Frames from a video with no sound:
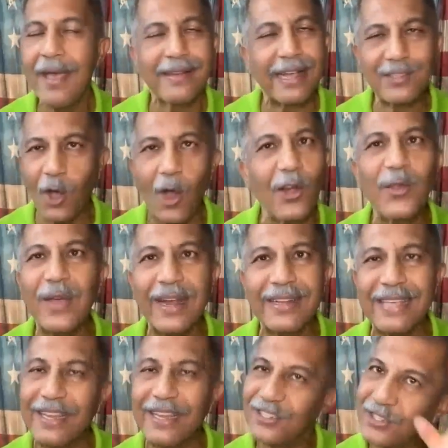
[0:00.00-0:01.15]
That's all you're going to
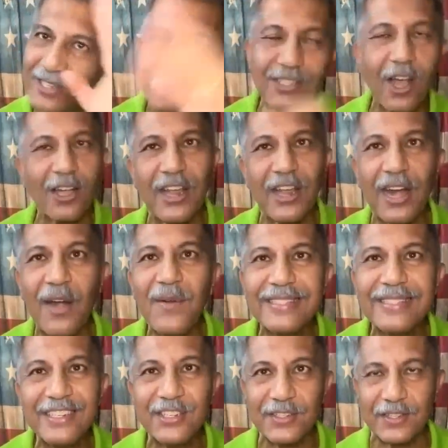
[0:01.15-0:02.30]
say, just like Dr. Aaron
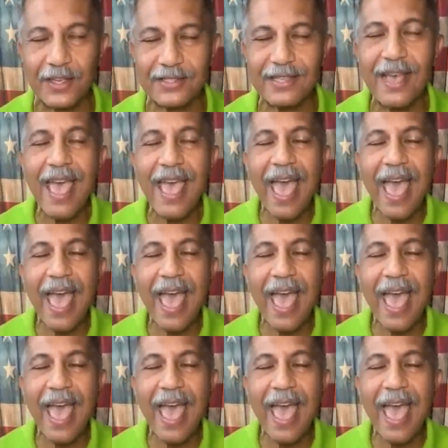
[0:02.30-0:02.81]
teaches us.